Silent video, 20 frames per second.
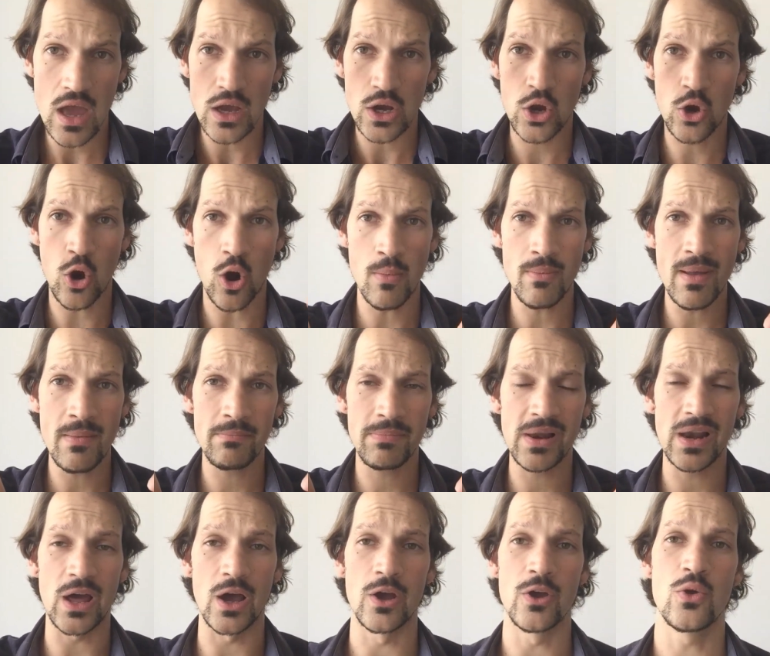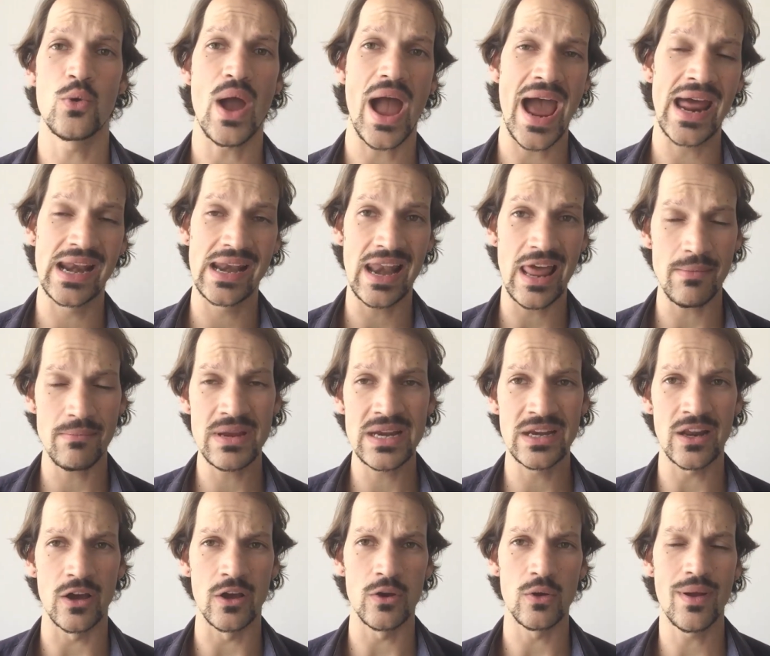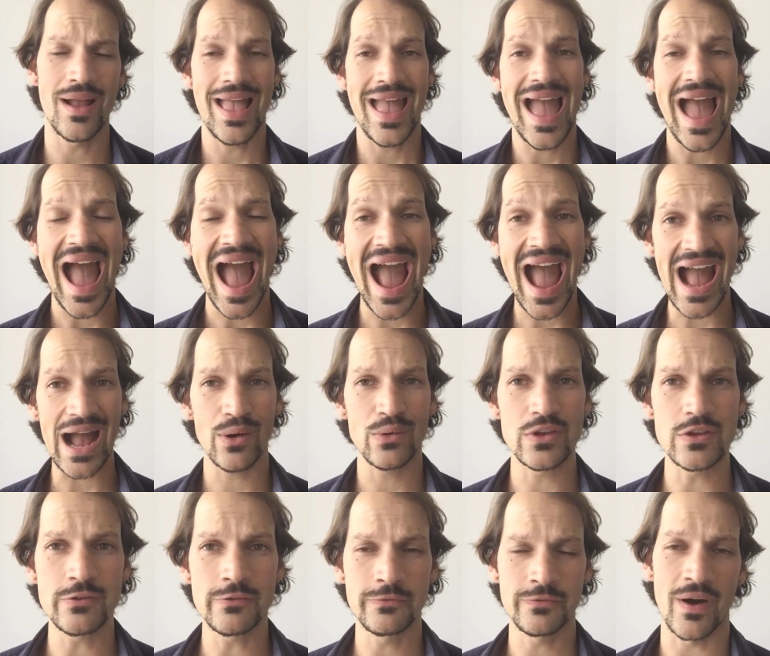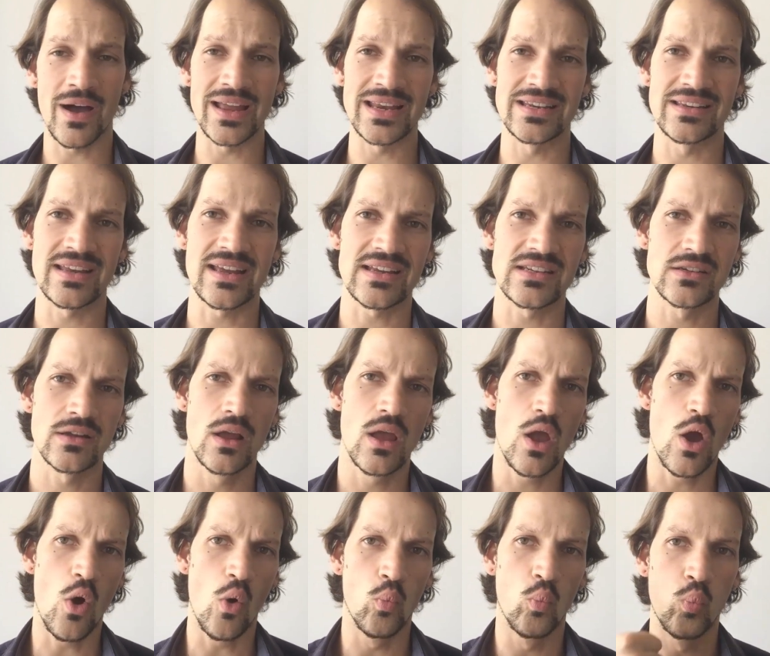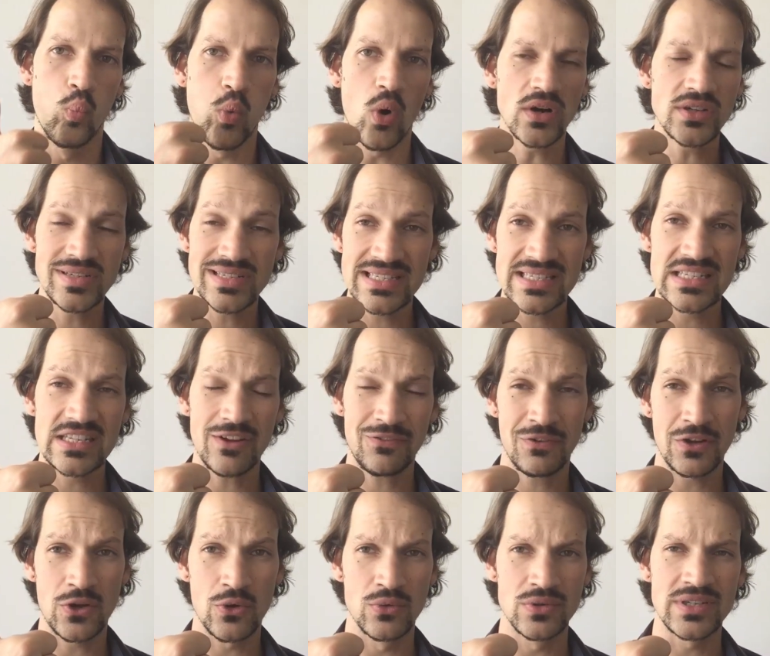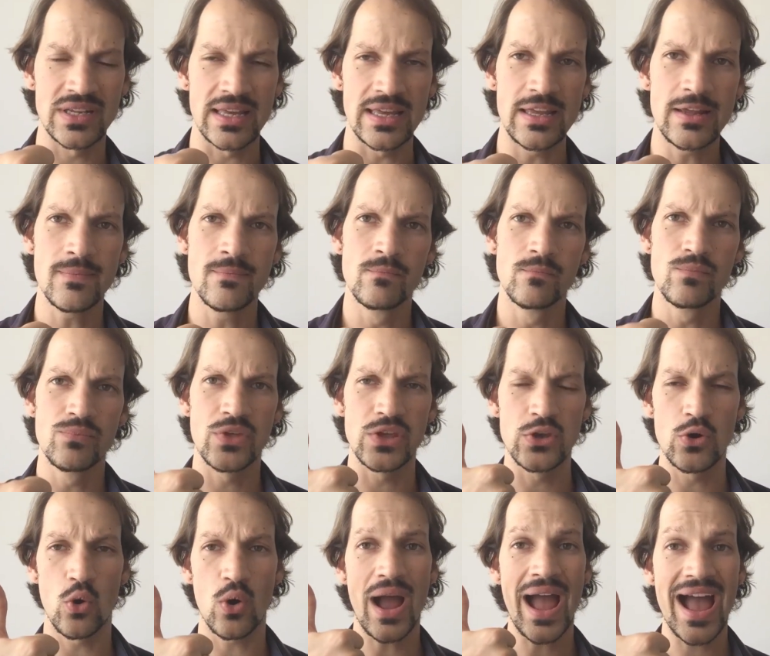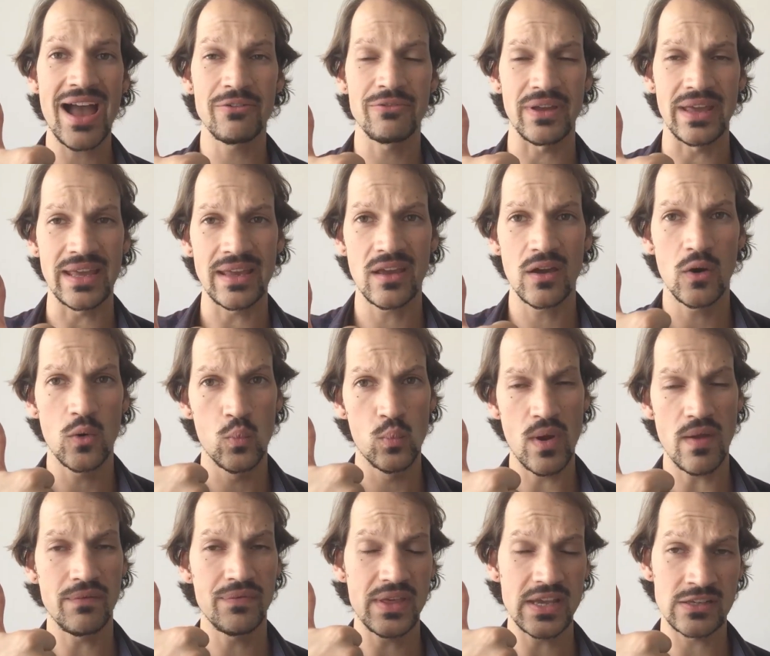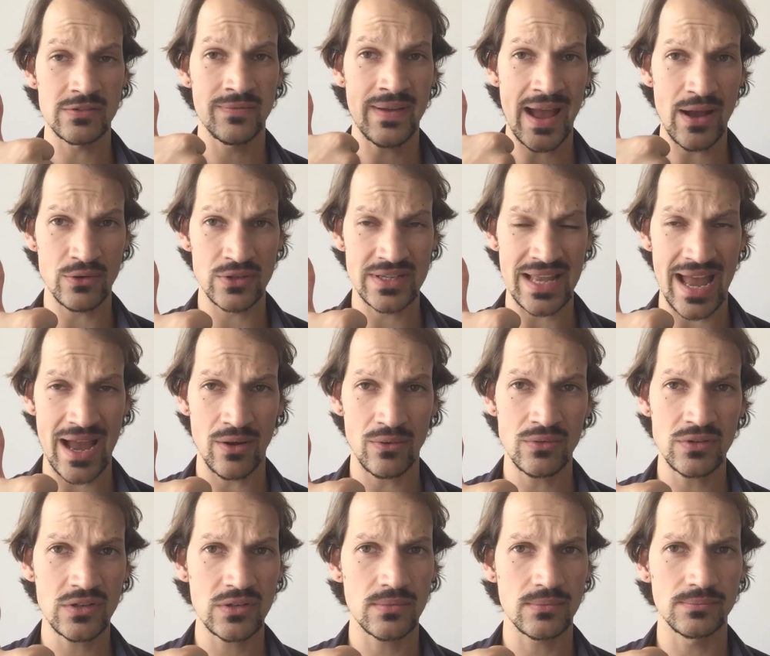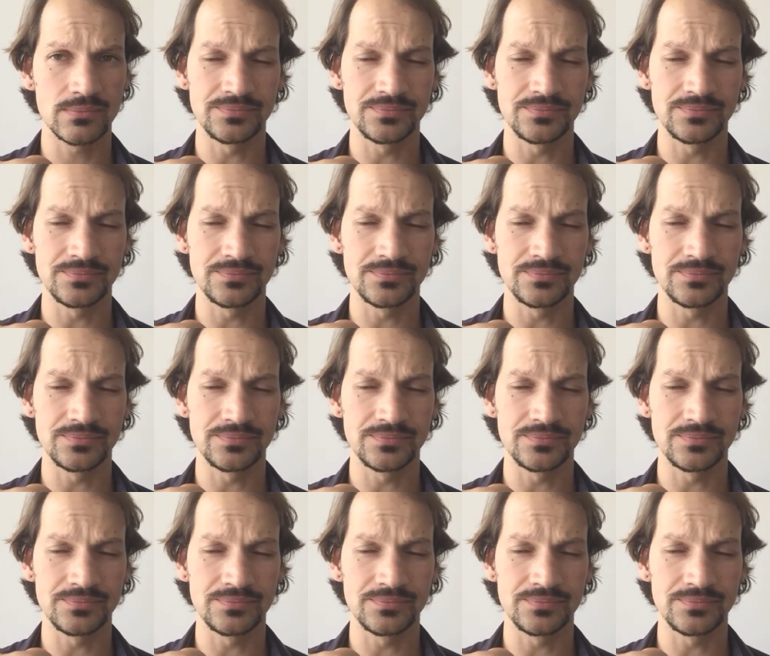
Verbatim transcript: Comment below and let me know how you find it. What is the difficulty that you're having with this vowel sound?